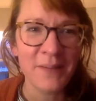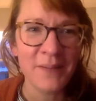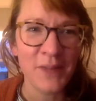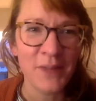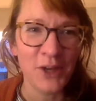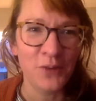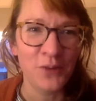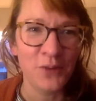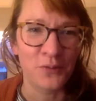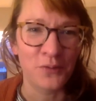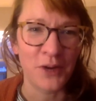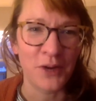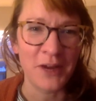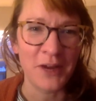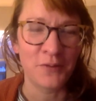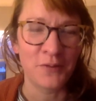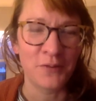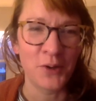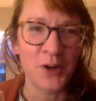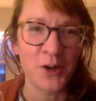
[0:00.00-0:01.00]
that you
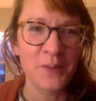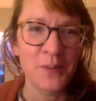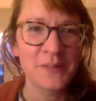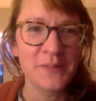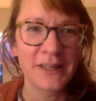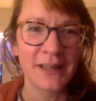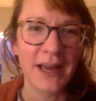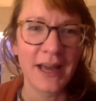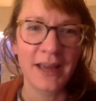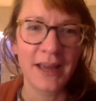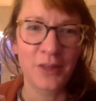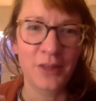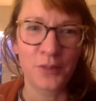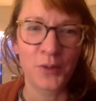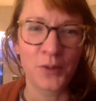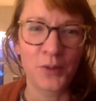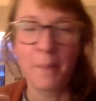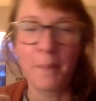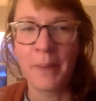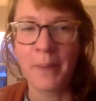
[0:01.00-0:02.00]
free-formed and like
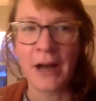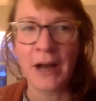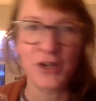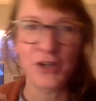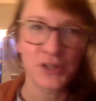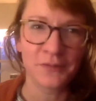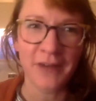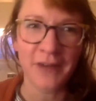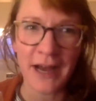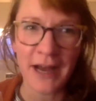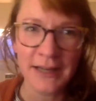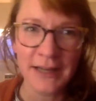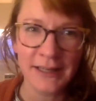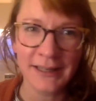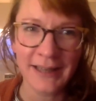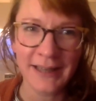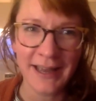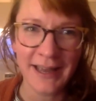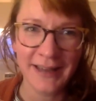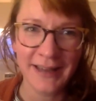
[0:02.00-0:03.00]
threw a bunch of vodka
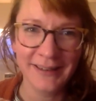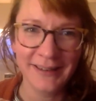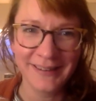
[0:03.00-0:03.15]
in?